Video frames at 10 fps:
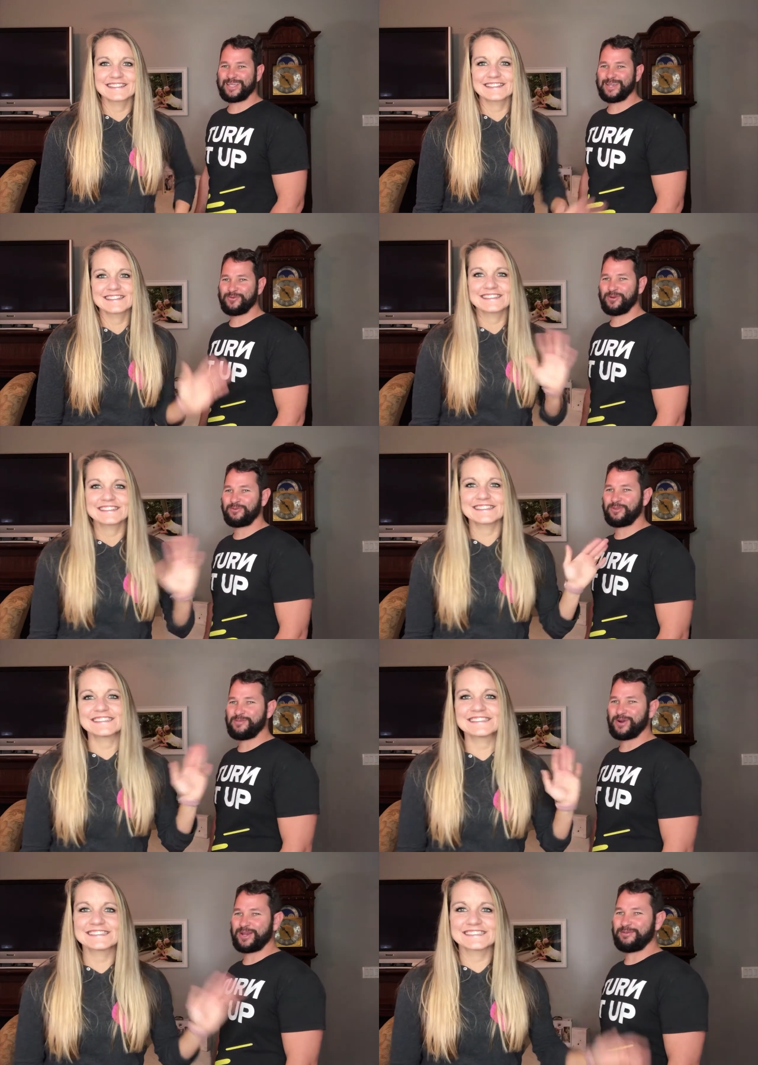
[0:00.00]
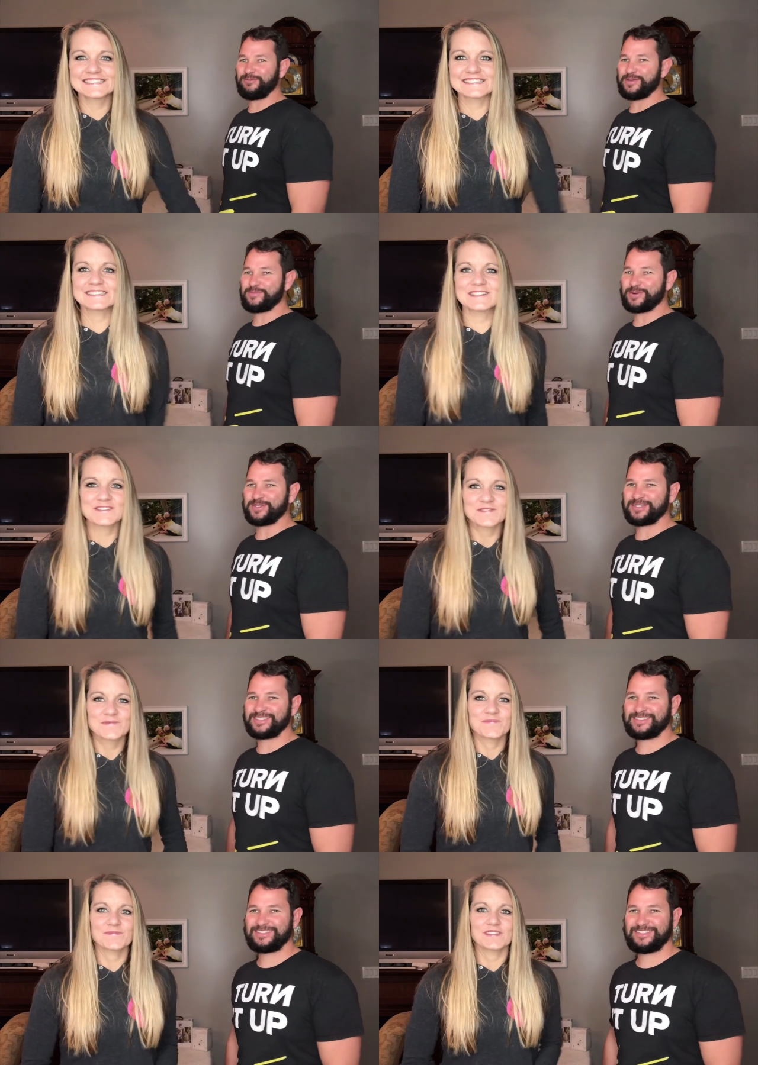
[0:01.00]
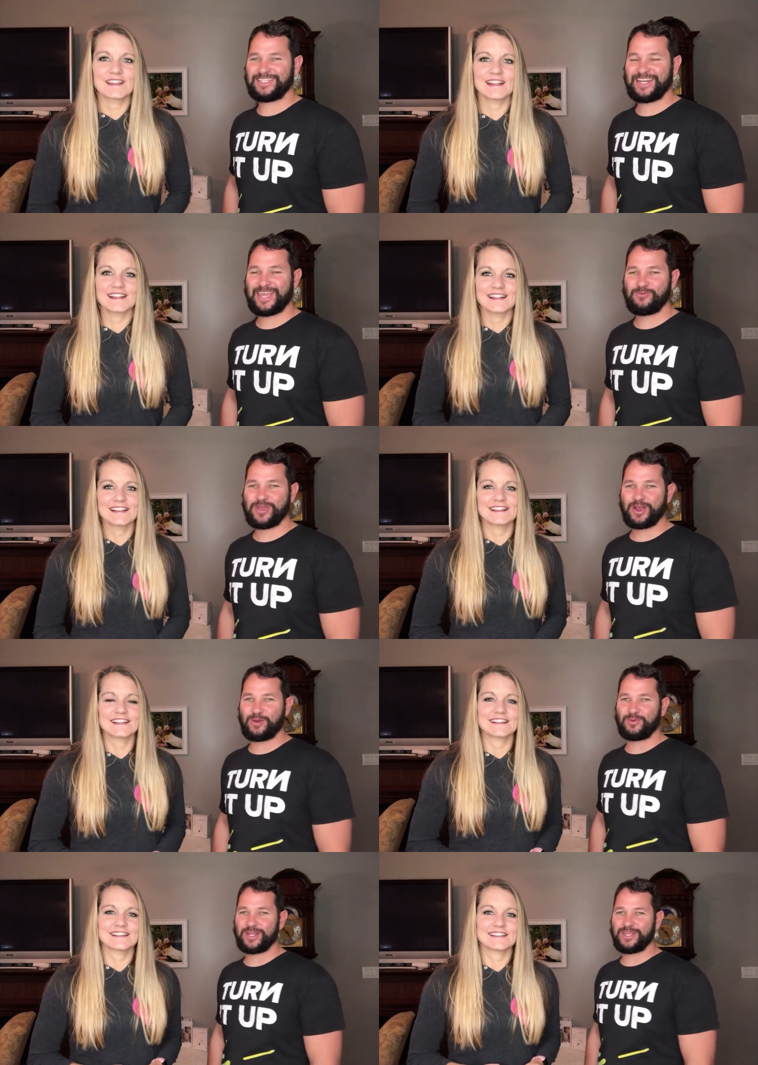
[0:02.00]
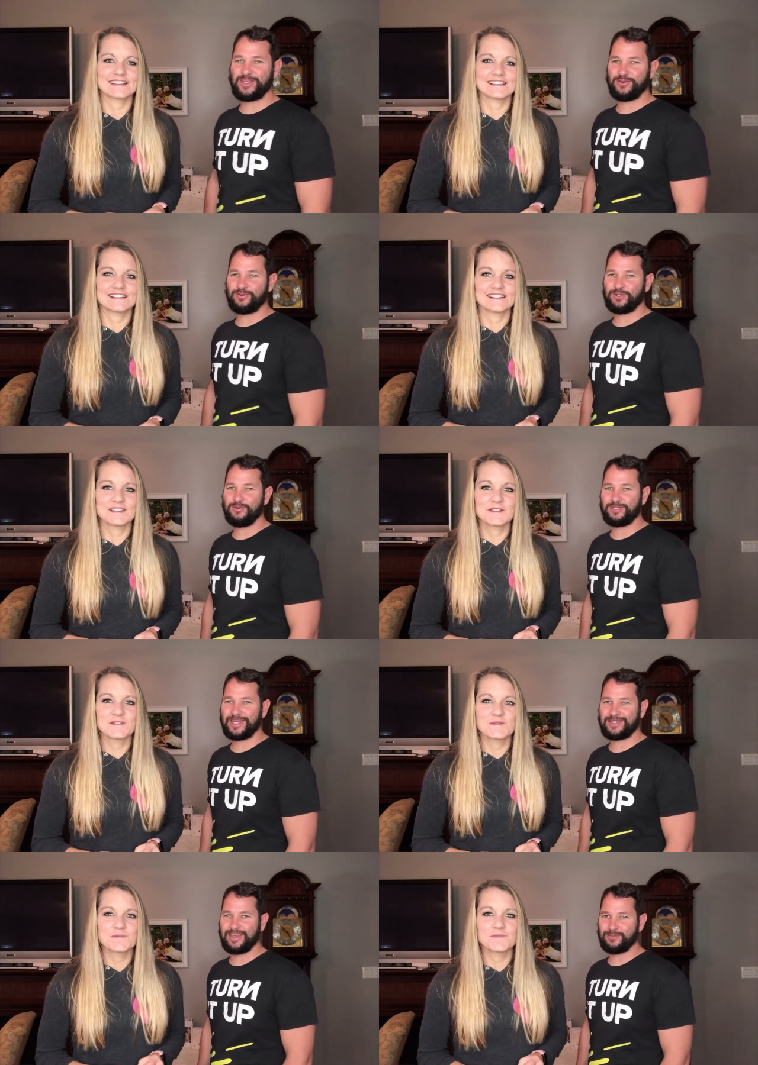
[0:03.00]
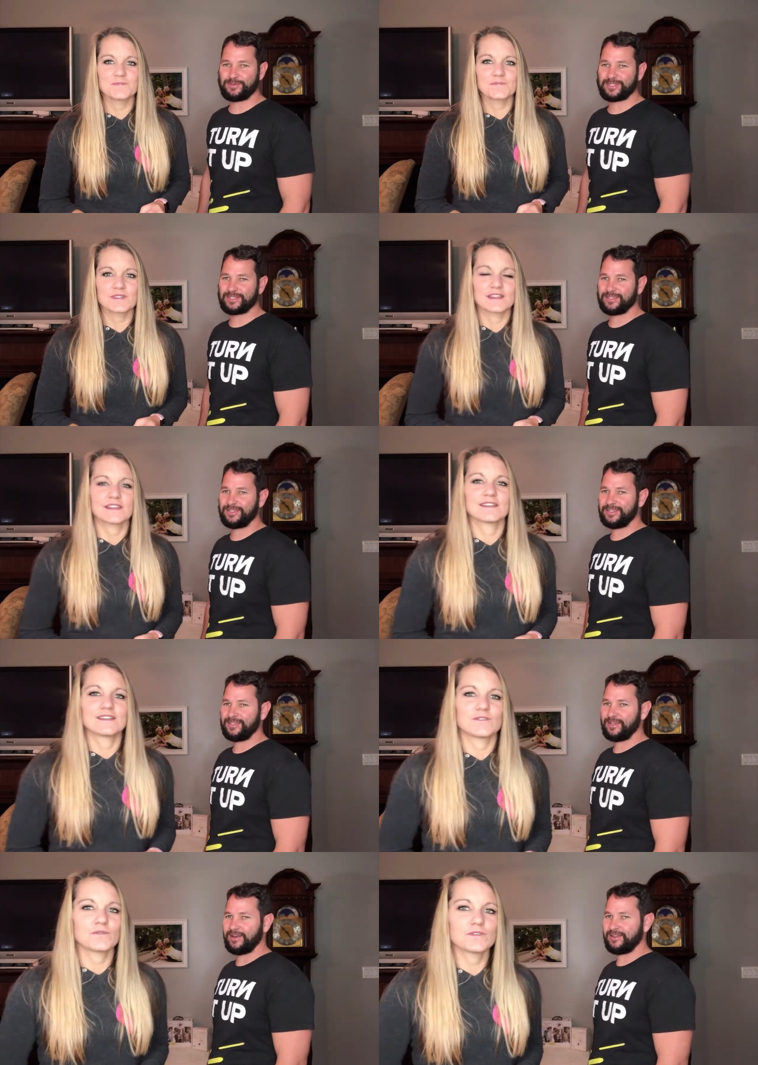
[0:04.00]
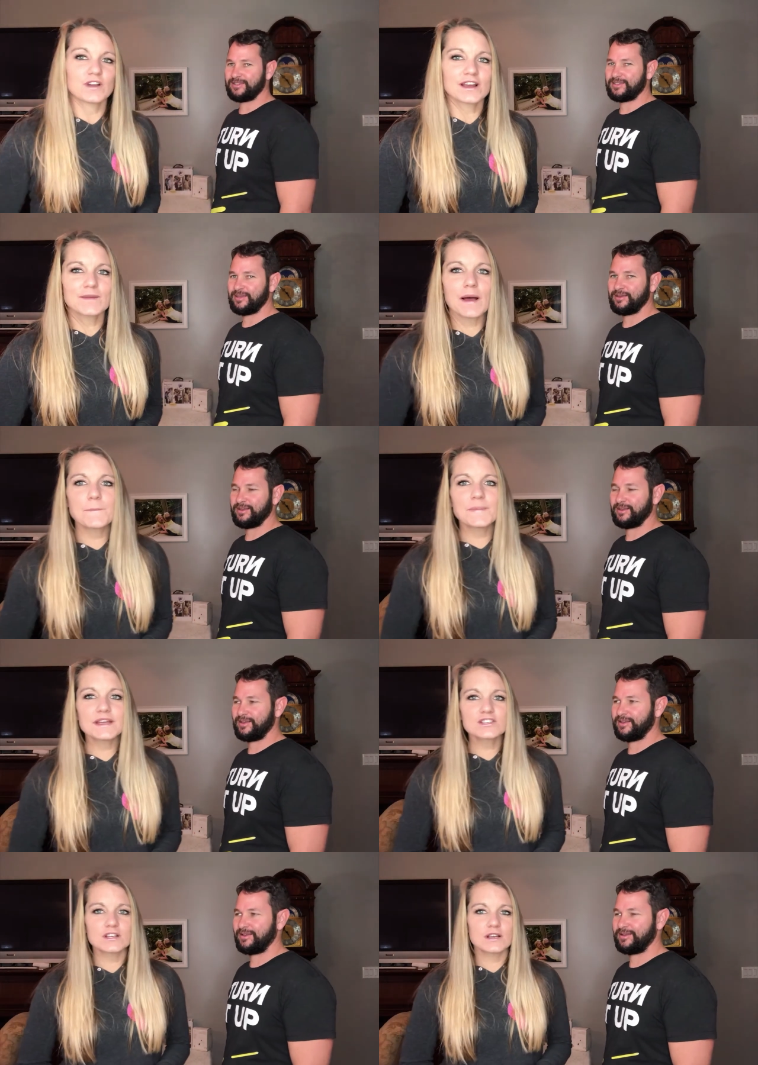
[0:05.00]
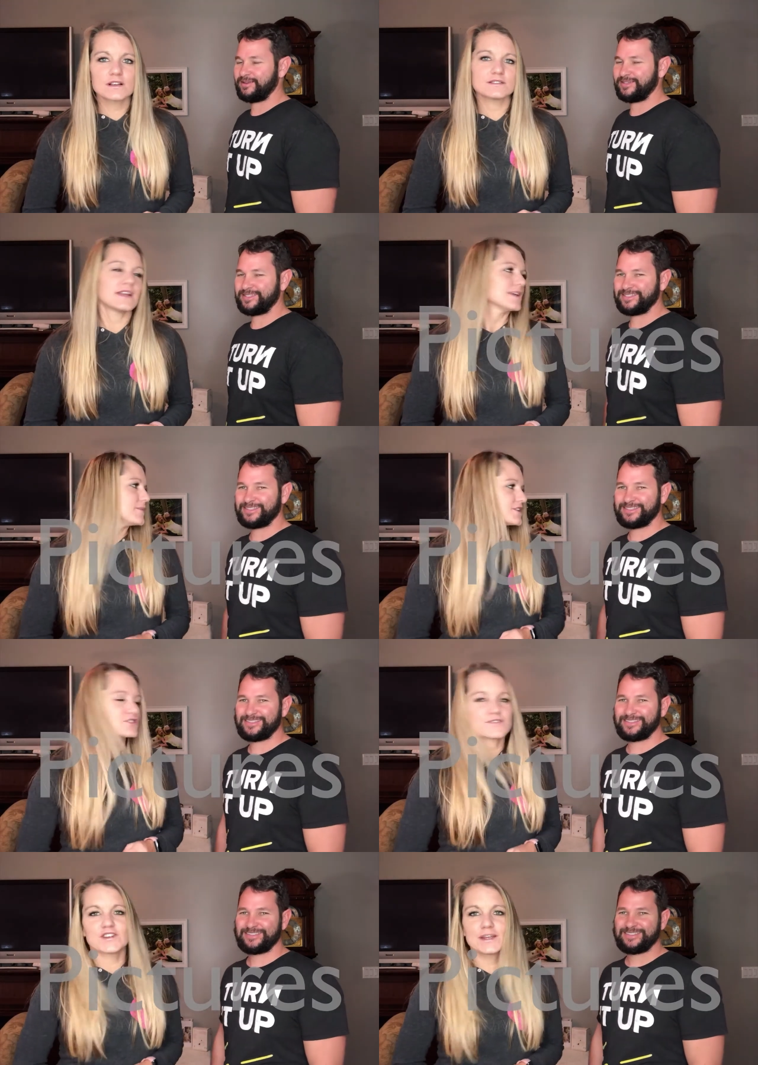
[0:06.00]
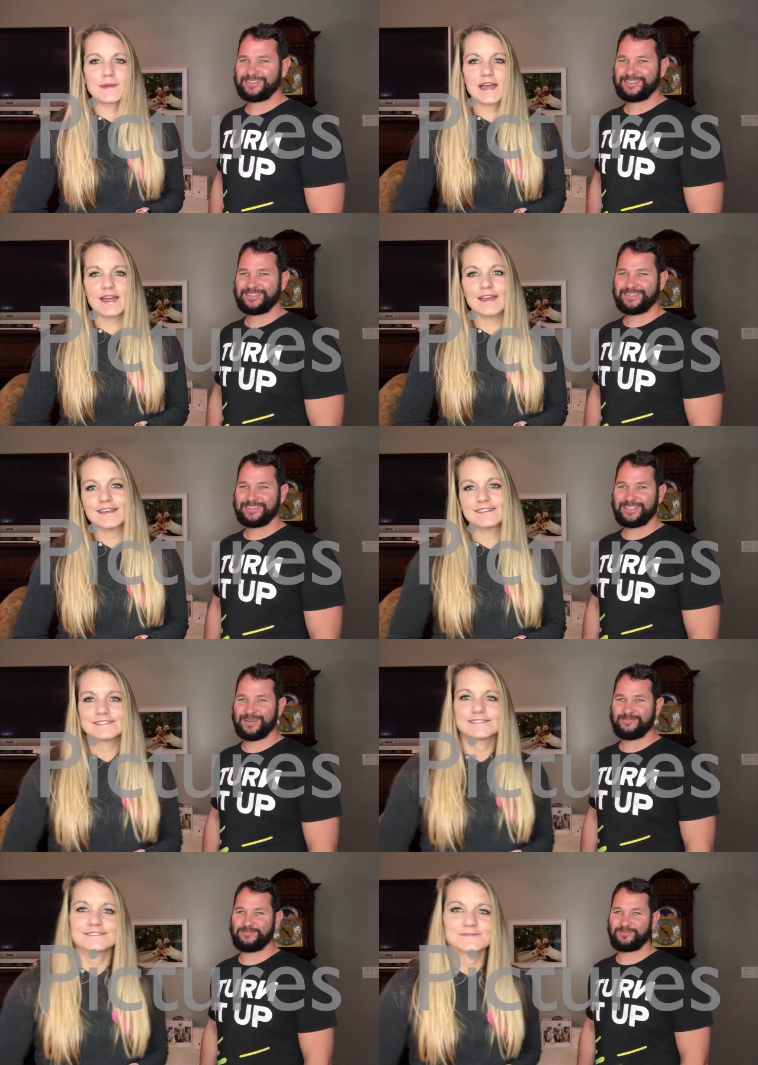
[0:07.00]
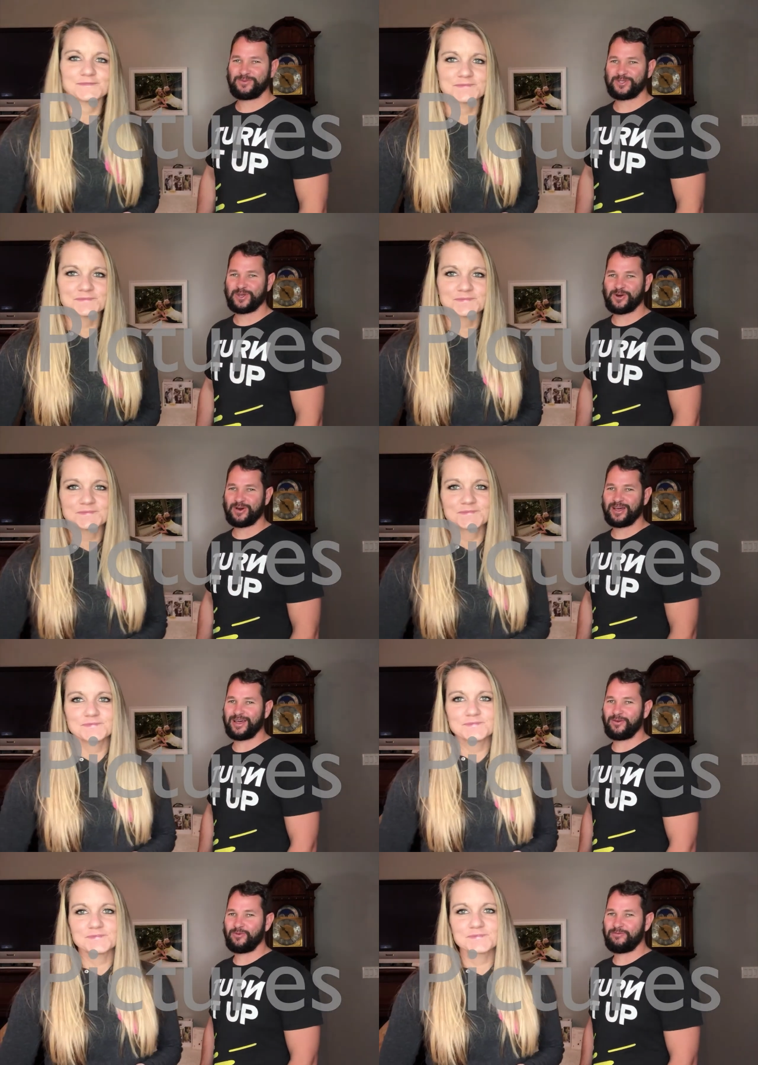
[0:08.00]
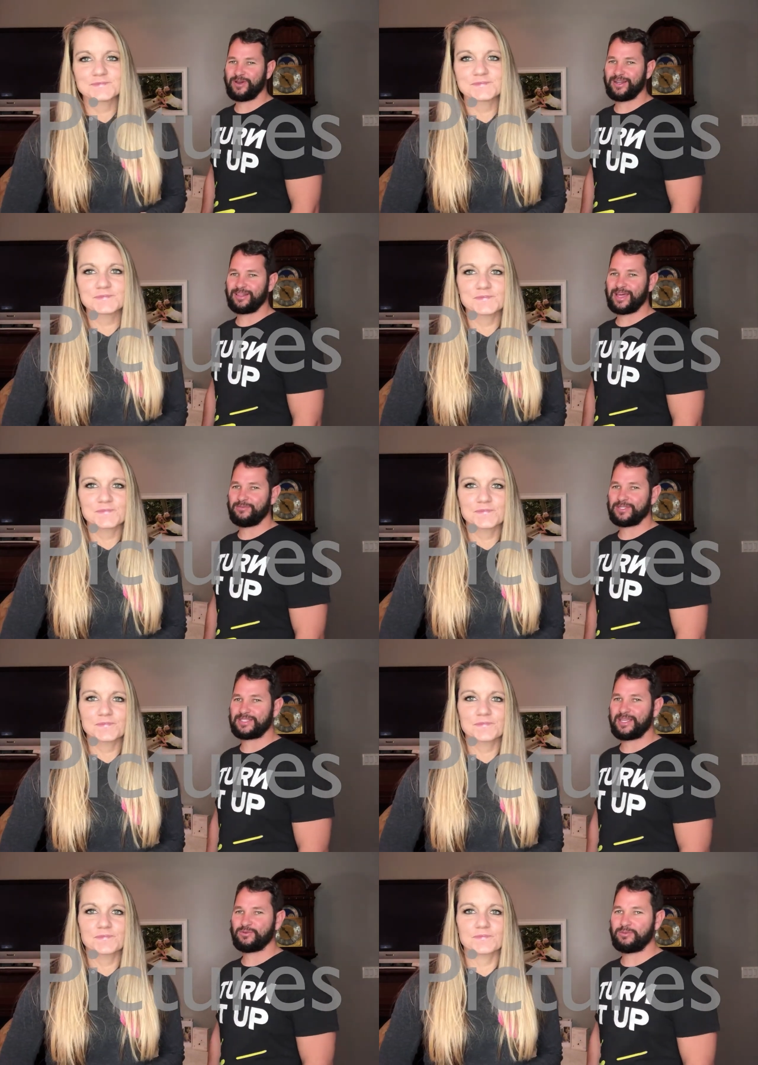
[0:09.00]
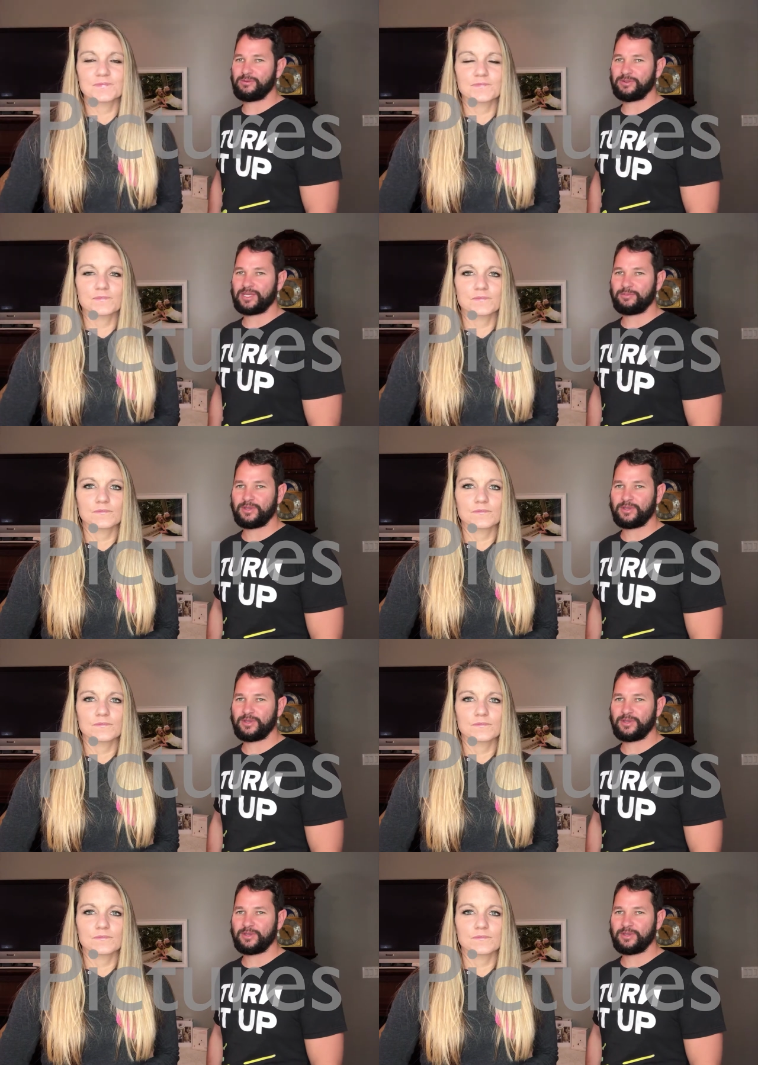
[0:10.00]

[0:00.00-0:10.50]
Speaker 1: here with Flea Market Flipper. Today we are bringing you Tuesday tips.
Speaker 2: We're talking about pictures, taking pictures for eBay.
Speaker 1: Yep. So uh, we find a lot of mistakes when people take